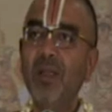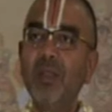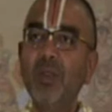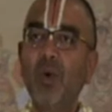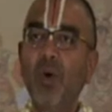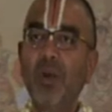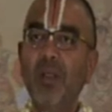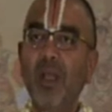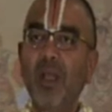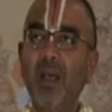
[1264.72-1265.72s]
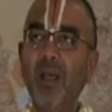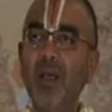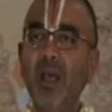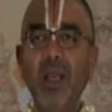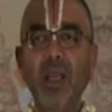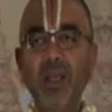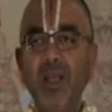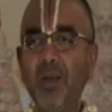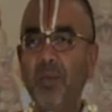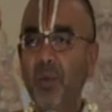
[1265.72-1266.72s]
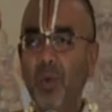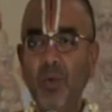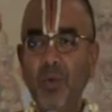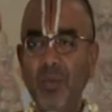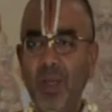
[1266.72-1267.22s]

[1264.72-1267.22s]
this Govardhana. He didn't move.